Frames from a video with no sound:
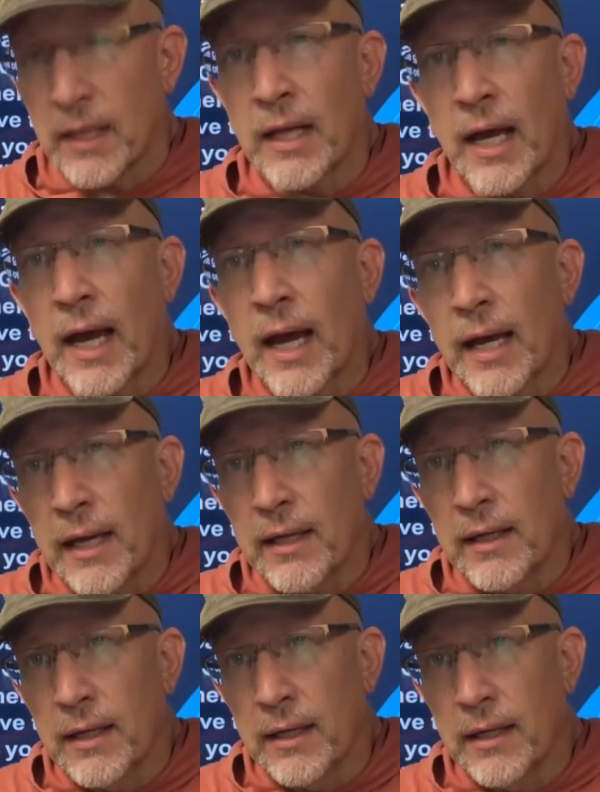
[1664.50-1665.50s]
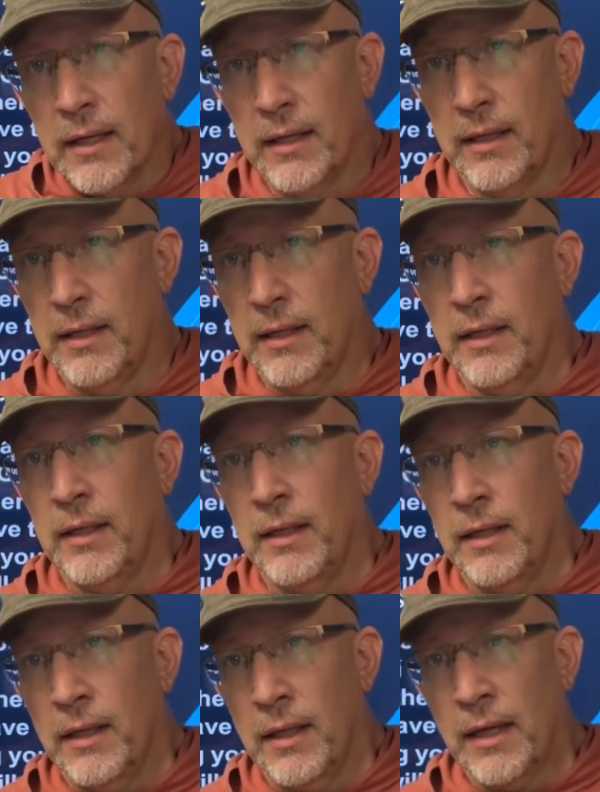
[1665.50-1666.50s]
I
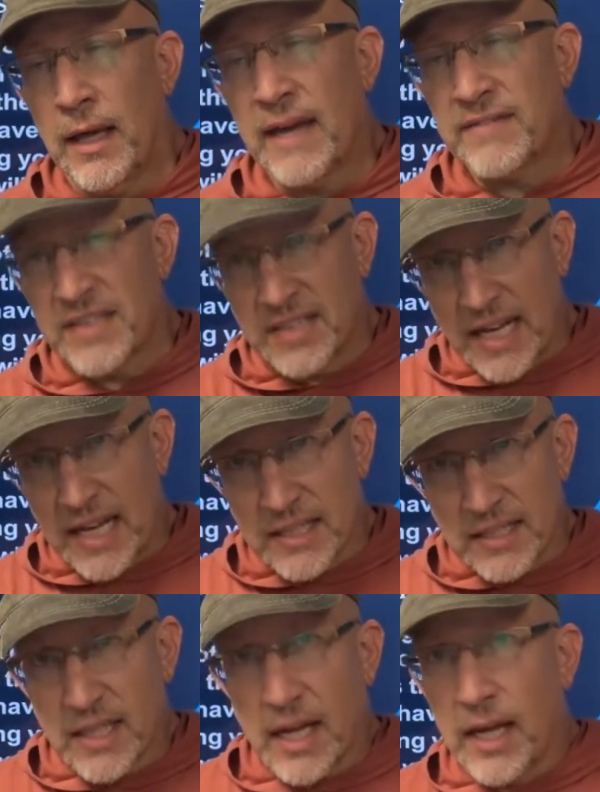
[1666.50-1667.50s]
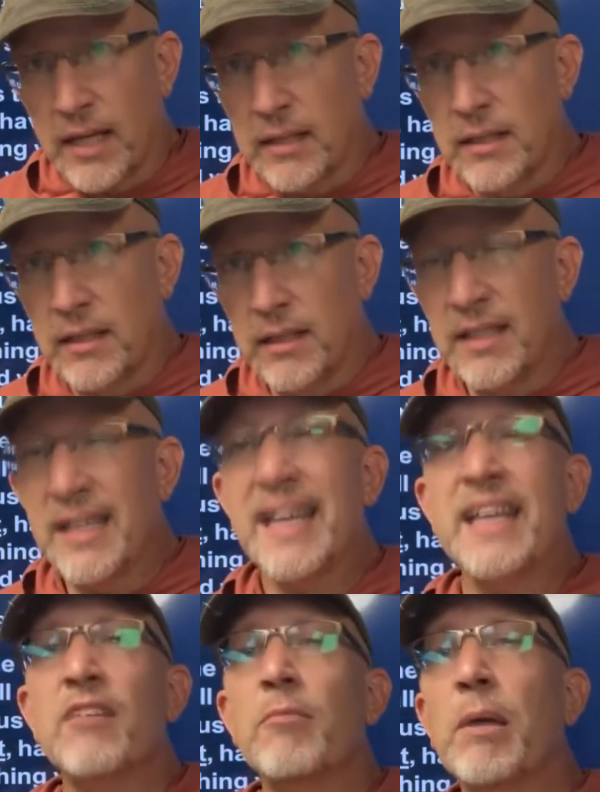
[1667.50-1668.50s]
have set aside
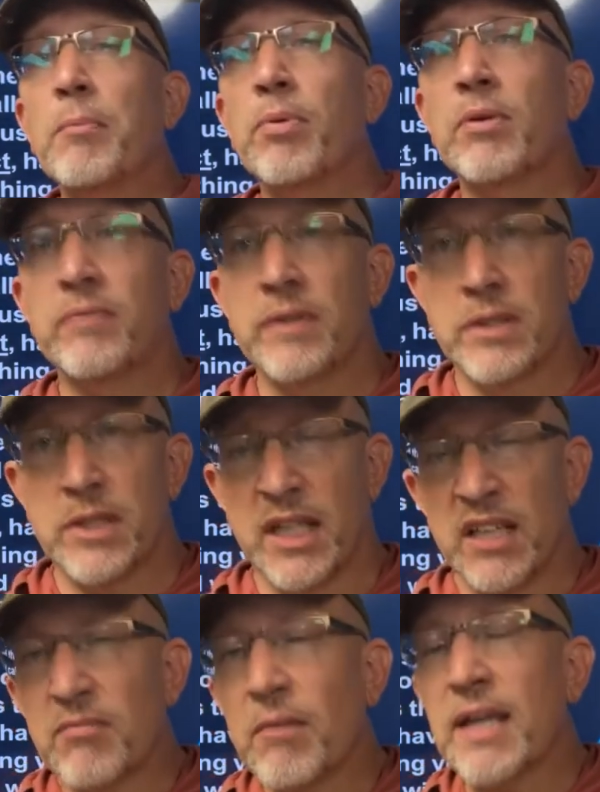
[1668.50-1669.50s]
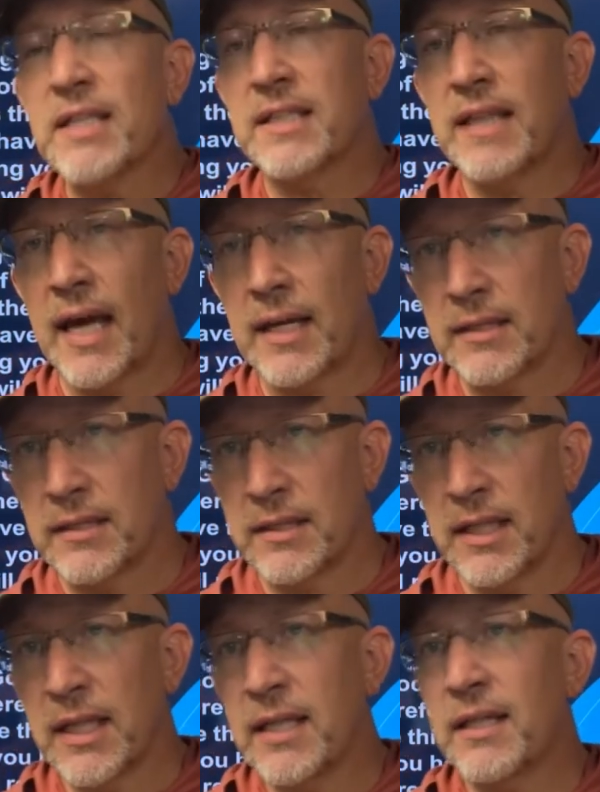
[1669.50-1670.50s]
any of my privilege, any of my status,
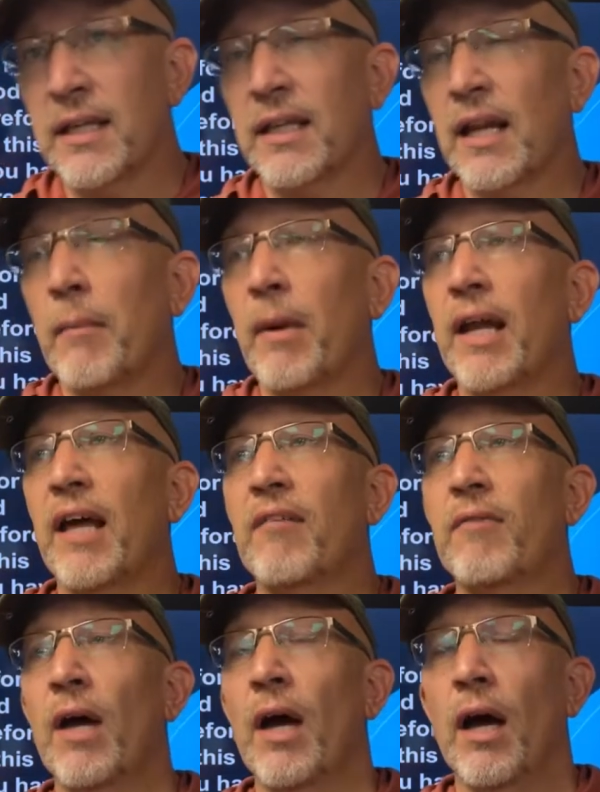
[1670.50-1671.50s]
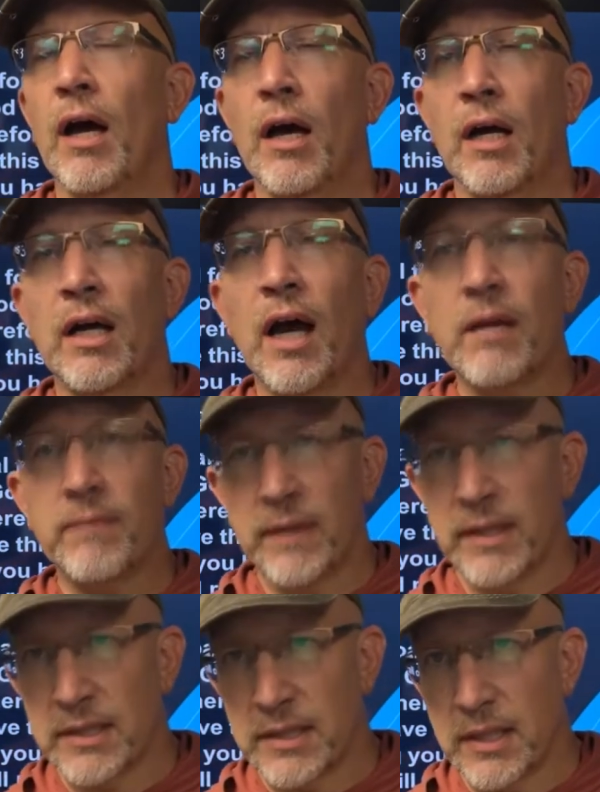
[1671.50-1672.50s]
anything that I might have uh,
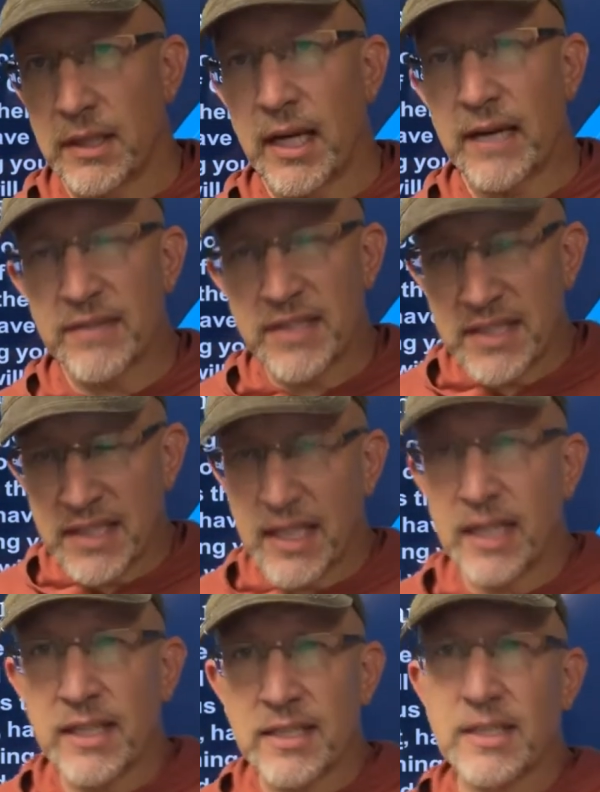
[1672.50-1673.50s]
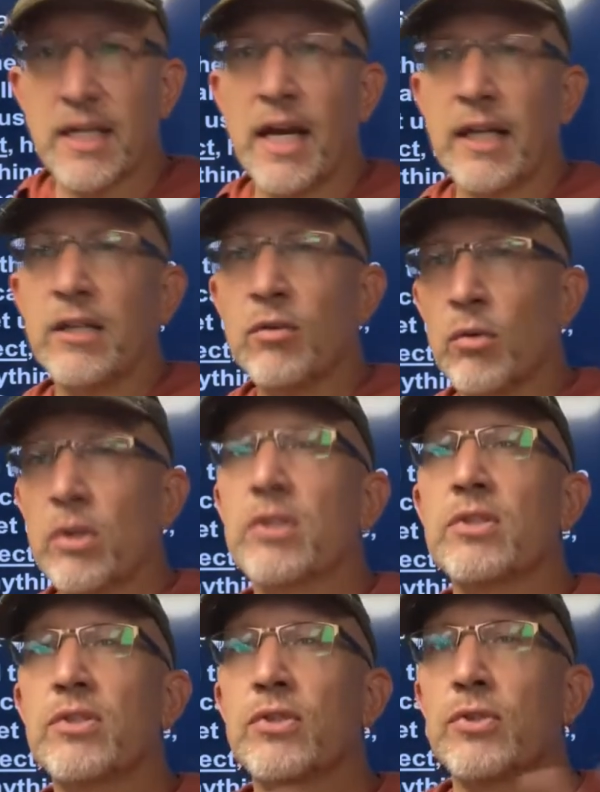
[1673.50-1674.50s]
confidence in, I've set it aside in order
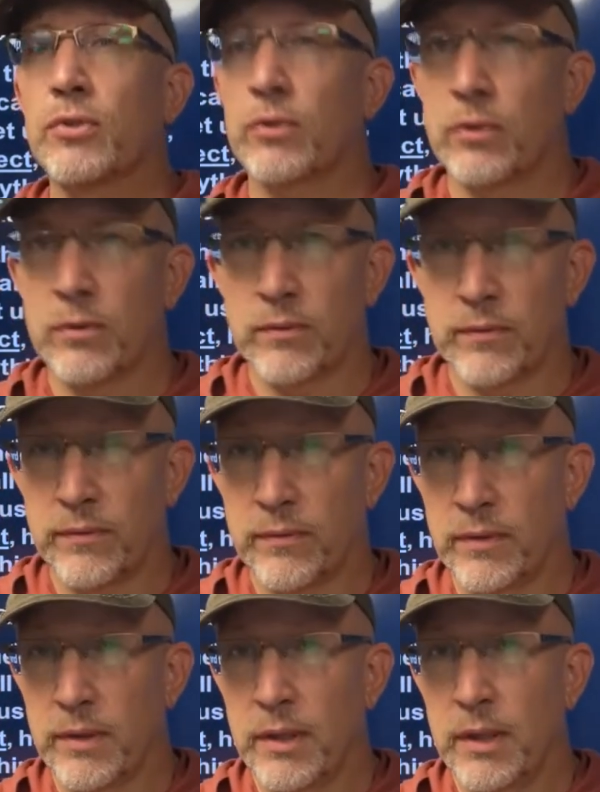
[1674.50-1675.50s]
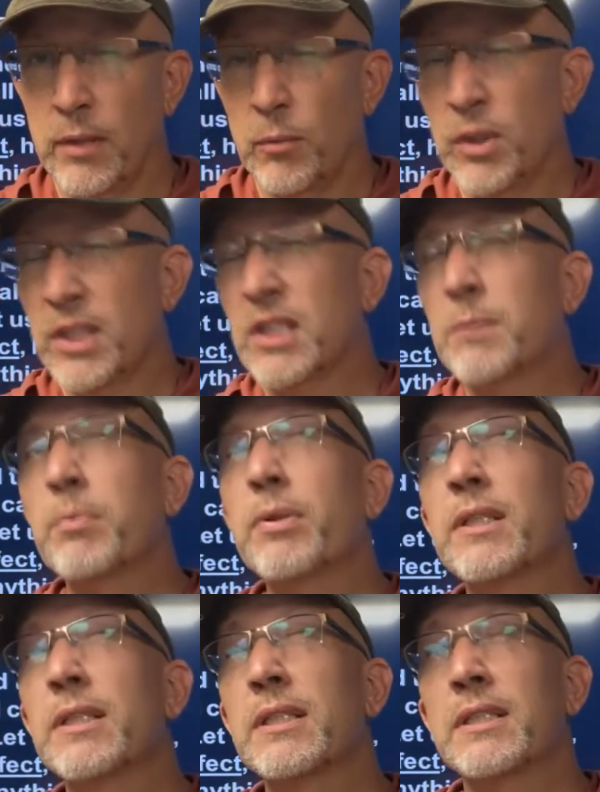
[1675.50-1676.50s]
to serve, which is
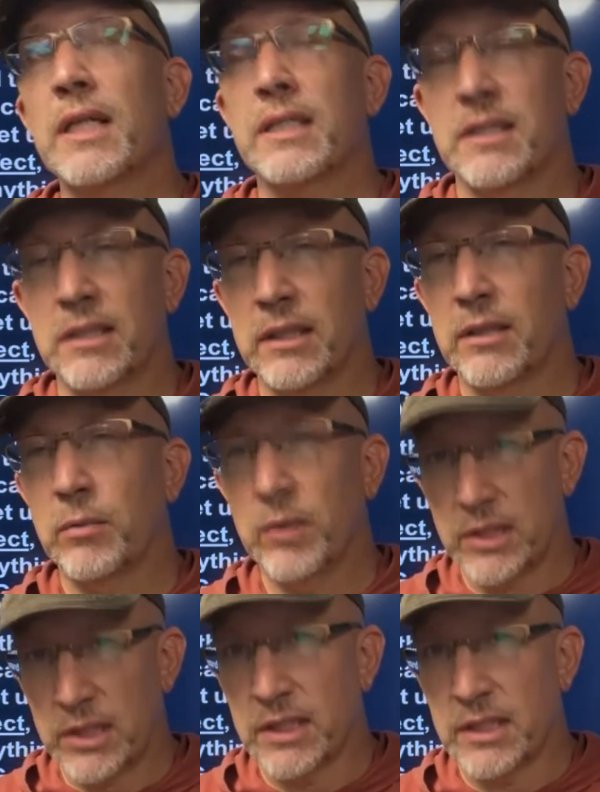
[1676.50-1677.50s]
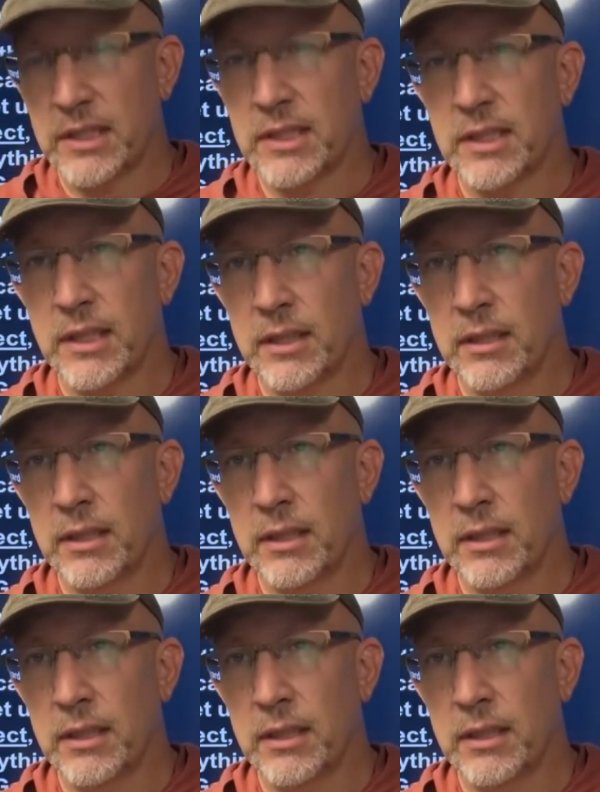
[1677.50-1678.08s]
precisely what Jesus did